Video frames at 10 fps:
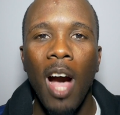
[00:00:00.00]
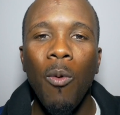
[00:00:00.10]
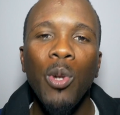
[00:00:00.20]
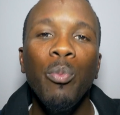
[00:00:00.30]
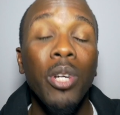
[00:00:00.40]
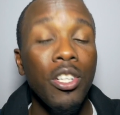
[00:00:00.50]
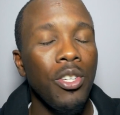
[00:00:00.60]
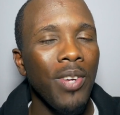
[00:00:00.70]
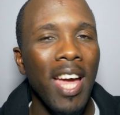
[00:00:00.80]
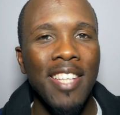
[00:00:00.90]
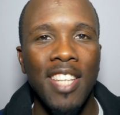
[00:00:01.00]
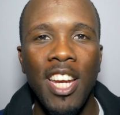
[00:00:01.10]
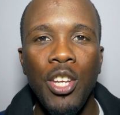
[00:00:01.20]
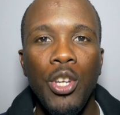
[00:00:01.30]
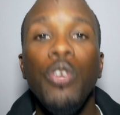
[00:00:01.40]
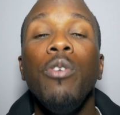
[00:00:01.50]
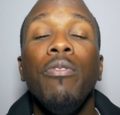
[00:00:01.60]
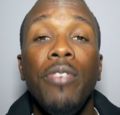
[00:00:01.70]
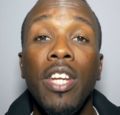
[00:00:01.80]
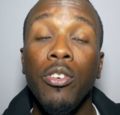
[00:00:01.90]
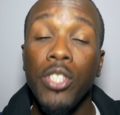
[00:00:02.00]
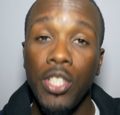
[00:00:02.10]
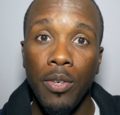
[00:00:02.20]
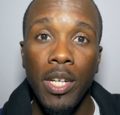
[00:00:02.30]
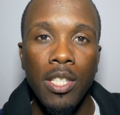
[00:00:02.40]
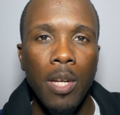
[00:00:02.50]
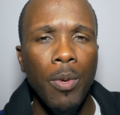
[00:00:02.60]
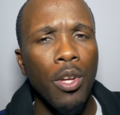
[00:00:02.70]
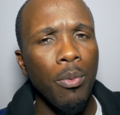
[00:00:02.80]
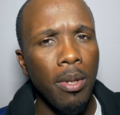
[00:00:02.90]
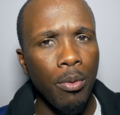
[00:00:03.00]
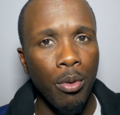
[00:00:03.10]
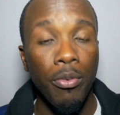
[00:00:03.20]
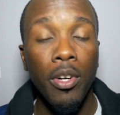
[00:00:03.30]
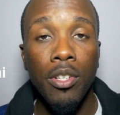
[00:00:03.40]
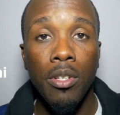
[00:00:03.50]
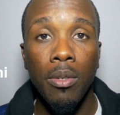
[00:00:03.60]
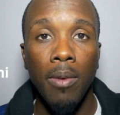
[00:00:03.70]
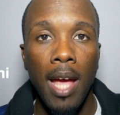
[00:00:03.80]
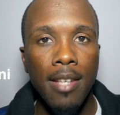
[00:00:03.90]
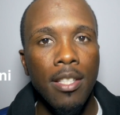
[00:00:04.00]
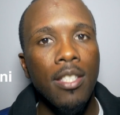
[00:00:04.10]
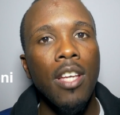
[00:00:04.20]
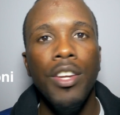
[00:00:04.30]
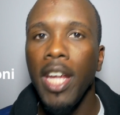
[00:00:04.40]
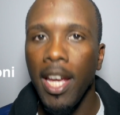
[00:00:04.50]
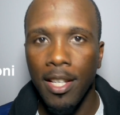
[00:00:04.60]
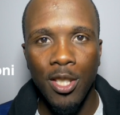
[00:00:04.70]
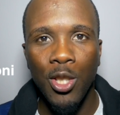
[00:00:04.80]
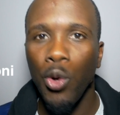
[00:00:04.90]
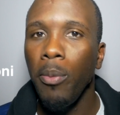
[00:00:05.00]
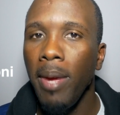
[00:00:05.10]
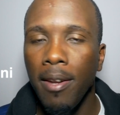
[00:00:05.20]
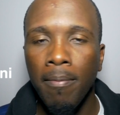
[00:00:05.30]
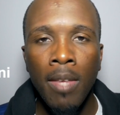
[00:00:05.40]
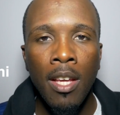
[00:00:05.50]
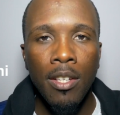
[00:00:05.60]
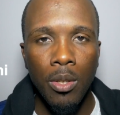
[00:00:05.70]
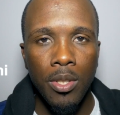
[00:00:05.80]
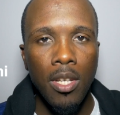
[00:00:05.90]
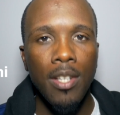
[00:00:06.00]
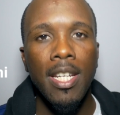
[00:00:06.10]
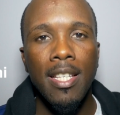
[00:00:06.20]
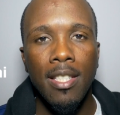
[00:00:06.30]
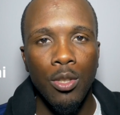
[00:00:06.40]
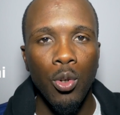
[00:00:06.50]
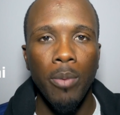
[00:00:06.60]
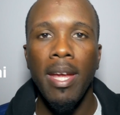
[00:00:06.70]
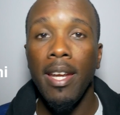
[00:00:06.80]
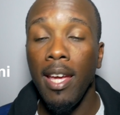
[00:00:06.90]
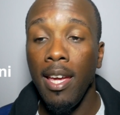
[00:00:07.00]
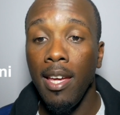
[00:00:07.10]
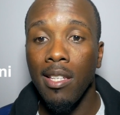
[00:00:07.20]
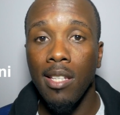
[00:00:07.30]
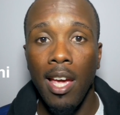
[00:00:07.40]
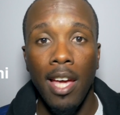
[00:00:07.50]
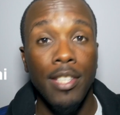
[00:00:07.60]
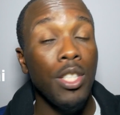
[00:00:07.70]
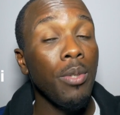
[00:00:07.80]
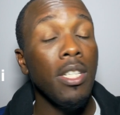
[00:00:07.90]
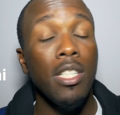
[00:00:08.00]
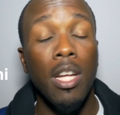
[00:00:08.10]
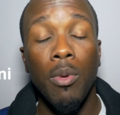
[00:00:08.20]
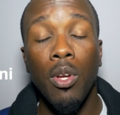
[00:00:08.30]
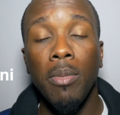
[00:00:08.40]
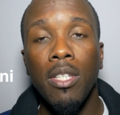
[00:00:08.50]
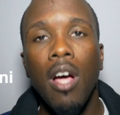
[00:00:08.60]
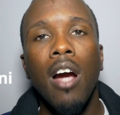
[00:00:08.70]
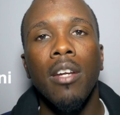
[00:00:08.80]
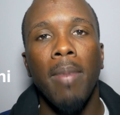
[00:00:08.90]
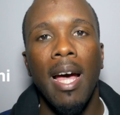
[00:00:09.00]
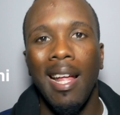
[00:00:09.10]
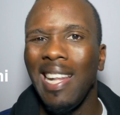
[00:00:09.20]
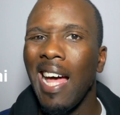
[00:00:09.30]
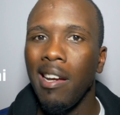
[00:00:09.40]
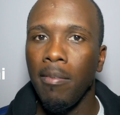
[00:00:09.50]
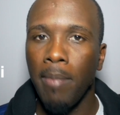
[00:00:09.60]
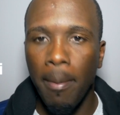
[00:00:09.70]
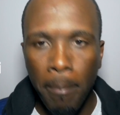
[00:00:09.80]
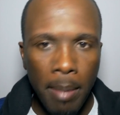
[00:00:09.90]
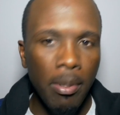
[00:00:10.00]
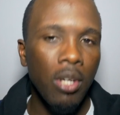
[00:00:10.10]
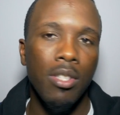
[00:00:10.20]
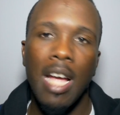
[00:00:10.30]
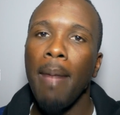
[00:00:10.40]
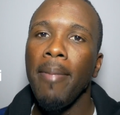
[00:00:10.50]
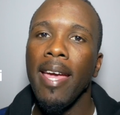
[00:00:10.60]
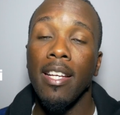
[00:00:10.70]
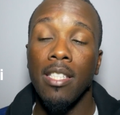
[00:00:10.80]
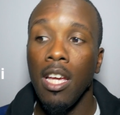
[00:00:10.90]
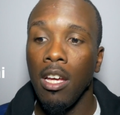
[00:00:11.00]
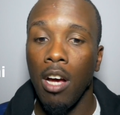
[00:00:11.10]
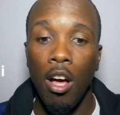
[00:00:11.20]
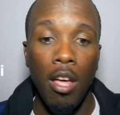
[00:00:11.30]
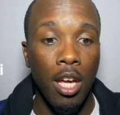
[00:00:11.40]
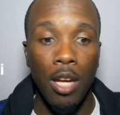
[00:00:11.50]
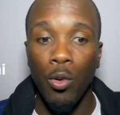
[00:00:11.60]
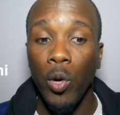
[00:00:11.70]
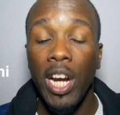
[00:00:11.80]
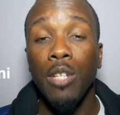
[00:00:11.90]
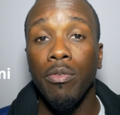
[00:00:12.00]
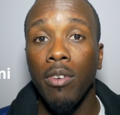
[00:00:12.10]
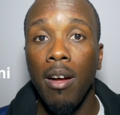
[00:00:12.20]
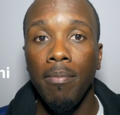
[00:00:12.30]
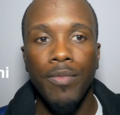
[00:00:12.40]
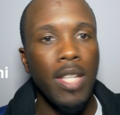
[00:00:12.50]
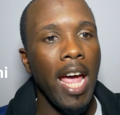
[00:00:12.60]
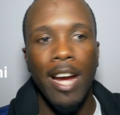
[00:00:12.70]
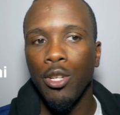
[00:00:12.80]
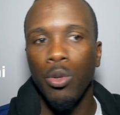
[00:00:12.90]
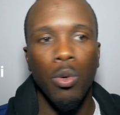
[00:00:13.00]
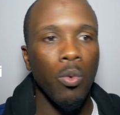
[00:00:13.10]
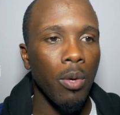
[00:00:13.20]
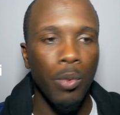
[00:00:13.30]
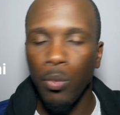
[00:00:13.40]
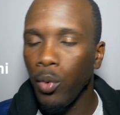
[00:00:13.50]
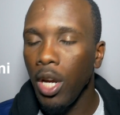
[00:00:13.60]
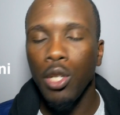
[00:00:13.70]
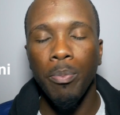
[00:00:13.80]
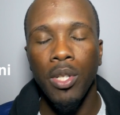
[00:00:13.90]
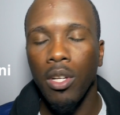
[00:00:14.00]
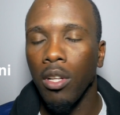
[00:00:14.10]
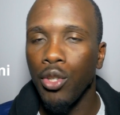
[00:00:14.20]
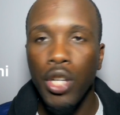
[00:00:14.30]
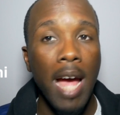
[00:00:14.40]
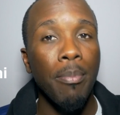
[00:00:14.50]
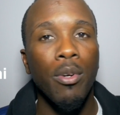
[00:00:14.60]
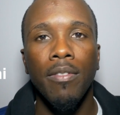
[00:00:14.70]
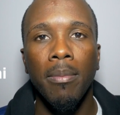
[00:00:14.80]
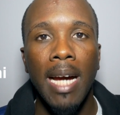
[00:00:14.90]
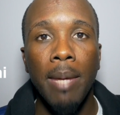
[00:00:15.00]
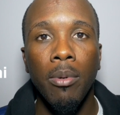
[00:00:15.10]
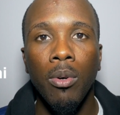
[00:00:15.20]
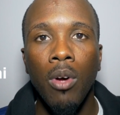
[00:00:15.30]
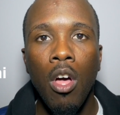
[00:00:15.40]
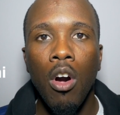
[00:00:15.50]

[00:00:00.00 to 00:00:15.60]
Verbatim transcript: I want to bring to you guys a new video series that we're going to be referring to as Sunday Sermon. So Sunday's Sermon is a series that we're going to be talking about a lot about biblical topics. Uh, it can range from textual where we read a particular chapter of the Bible